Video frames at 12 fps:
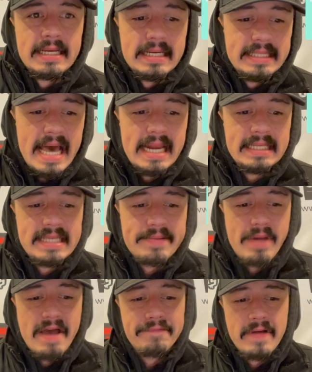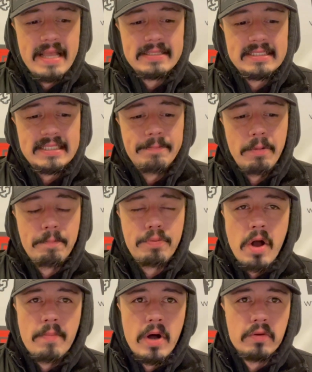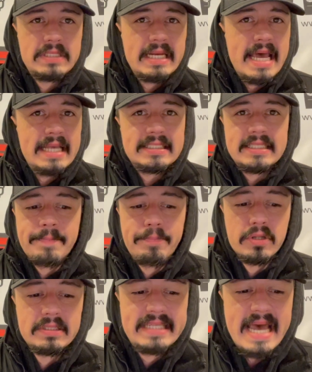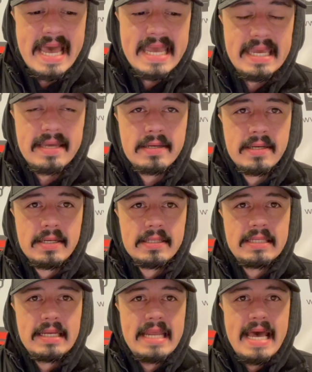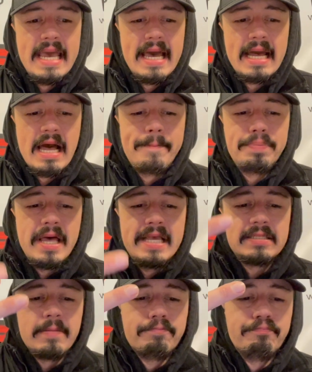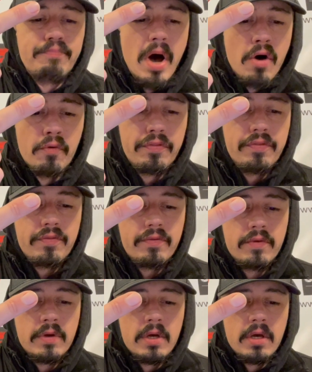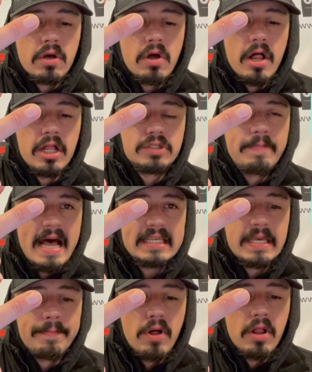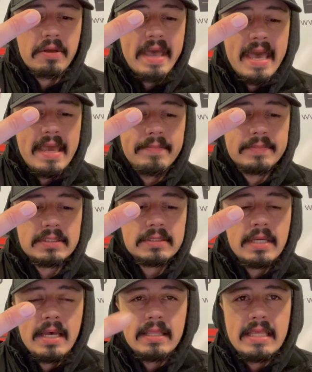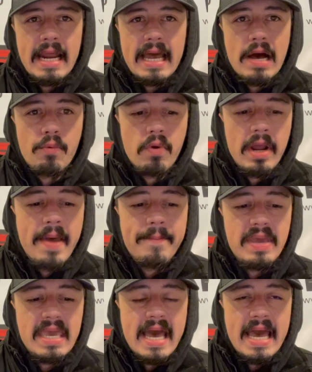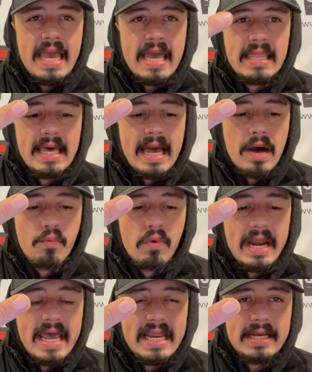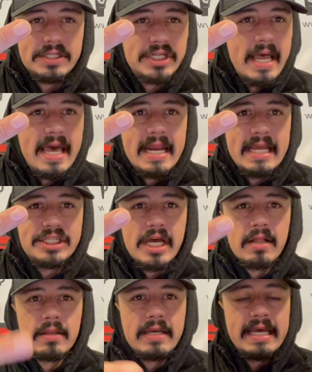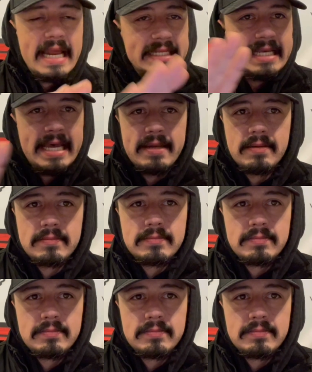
That is it, my friends. Simple promo today, simple day today. I got plays in both college basketball games. Then I got one NBA, and I got one NHL. And that's it.